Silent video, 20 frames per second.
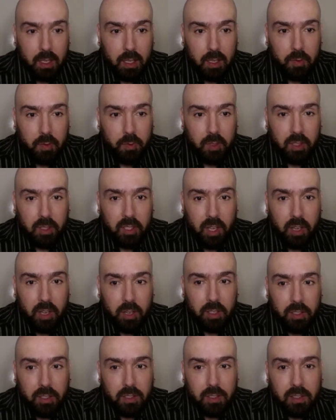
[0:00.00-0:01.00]
If you
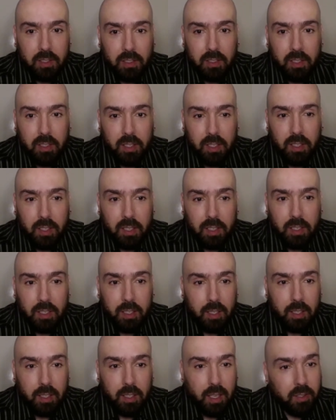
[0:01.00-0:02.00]
don't,
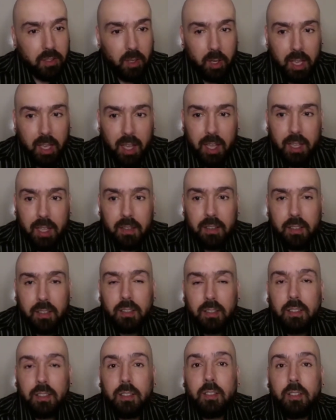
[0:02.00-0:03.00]
that's okay.
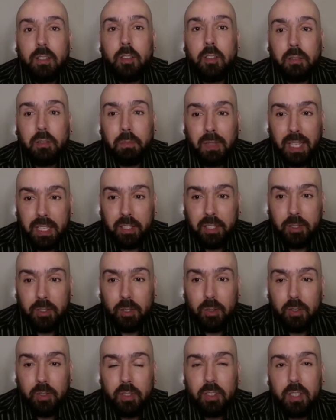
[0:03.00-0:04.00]
God bless
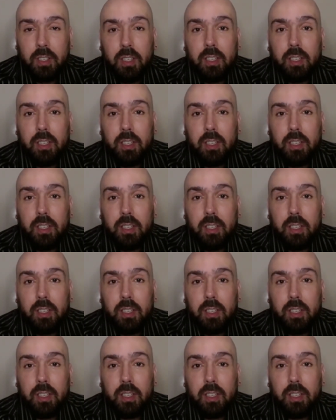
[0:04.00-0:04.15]
you.